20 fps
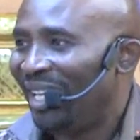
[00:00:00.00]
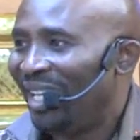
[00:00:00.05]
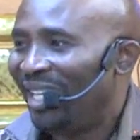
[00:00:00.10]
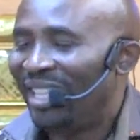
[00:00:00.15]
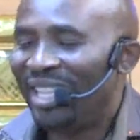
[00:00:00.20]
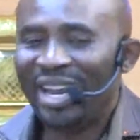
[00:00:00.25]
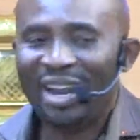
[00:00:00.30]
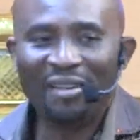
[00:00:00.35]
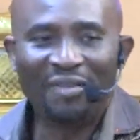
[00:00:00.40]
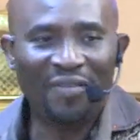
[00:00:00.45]

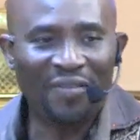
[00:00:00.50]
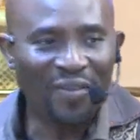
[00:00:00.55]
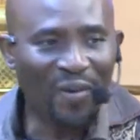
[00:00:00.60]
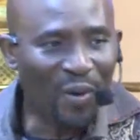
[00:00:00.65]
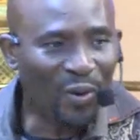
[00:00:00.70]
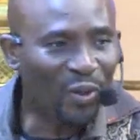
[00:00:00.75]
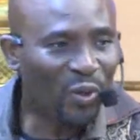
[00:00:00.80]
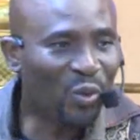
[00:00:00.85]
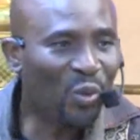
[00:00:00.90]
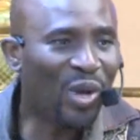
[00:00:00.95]
There are
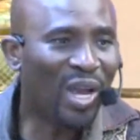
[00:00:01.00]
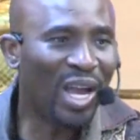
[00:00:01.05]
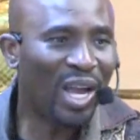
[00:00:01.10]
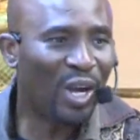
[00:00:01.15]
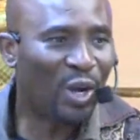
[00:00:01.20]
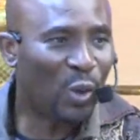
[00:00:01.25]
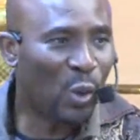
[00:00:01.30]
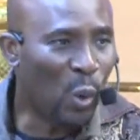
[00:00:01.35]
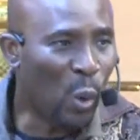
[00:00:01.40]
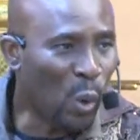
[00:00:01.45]
folks who can
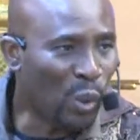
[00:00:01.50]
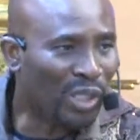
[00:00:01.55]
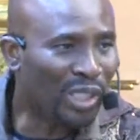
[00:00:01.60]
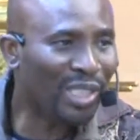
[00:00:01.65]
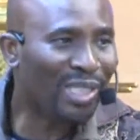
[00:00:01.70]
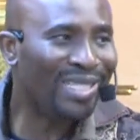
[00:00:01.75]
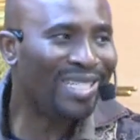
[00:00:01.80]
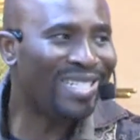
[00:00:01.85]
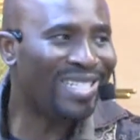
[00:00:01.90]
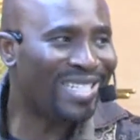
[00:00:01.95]
quote
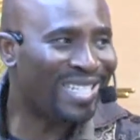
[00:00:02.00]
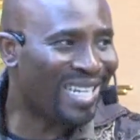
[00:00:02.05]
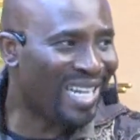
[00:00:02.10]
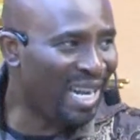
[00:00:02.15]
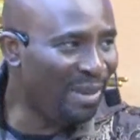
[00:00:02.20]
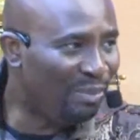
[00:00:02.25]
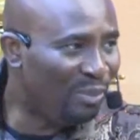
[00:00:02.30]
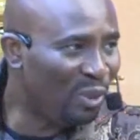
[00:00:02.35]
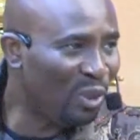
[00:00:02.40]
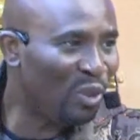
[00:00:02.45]
the
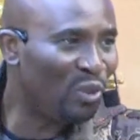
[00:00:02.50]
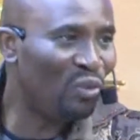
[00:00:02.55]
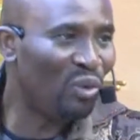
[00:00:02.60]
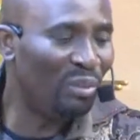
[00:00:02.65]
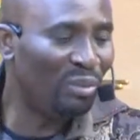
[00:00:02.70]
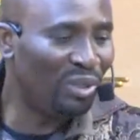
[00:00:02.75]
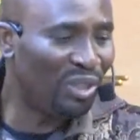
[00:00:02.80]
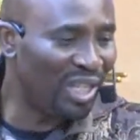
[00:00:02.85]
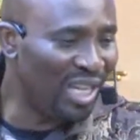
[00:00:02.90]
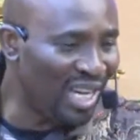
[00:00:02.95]
scriptures
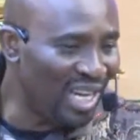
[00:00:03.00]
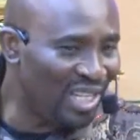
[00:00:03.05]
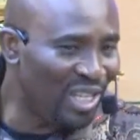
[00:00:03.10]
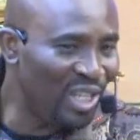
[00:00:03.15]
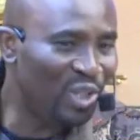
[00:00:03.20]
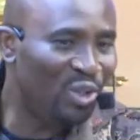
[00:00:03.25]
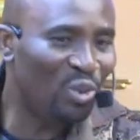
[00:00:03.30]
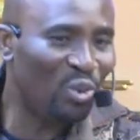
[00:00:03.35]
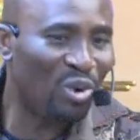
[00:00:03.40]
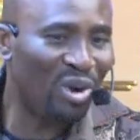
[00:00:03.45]
from
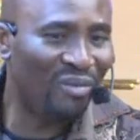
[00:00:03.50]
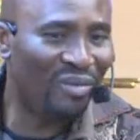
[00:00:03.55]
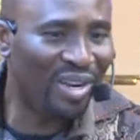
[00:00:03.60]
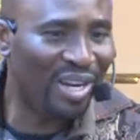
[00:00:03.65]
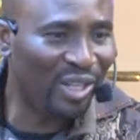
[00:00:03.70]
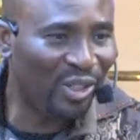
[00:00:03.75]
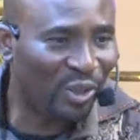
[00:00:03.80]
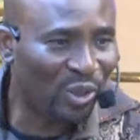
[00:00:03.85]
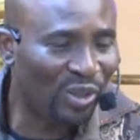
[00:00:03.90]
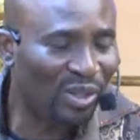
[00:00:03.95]
Genesis to
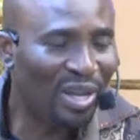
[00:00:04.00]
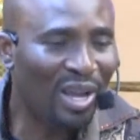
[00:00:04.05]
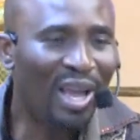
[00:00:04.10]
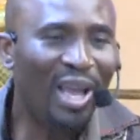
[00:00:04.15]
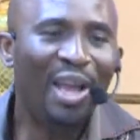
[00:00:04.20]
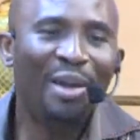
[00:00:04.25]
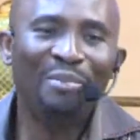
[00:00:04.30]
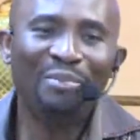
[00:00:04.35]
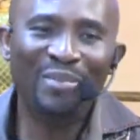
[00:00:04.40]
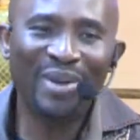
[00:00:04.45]
Revelation,
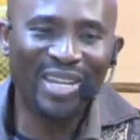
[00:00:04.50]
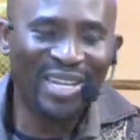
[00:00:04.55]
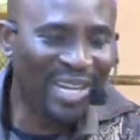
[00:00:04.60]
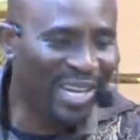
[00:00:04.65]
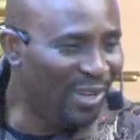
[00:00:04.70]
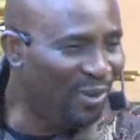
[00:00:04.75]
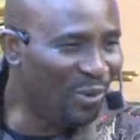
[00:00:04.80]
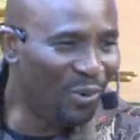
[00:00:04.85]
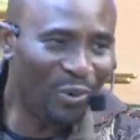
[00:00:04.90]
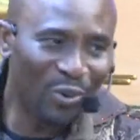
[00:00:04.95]
but they
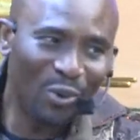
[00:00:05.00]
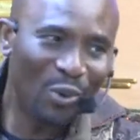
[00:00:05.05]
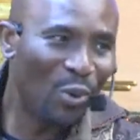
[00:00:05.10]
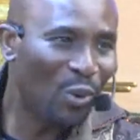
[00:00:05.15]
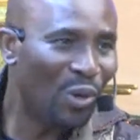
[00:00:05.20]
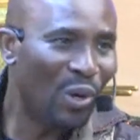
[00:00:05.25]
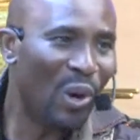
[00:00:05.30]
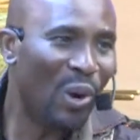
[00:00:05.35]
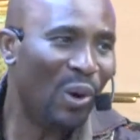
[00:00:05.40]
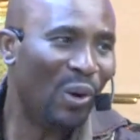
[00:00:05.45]
don't know
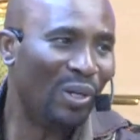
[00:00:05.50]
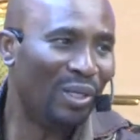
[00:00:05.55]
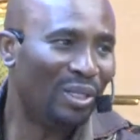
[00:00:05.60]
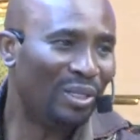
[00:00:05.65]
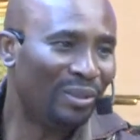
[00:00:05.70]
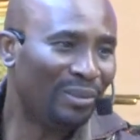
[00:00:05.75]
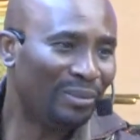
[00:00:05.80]
God.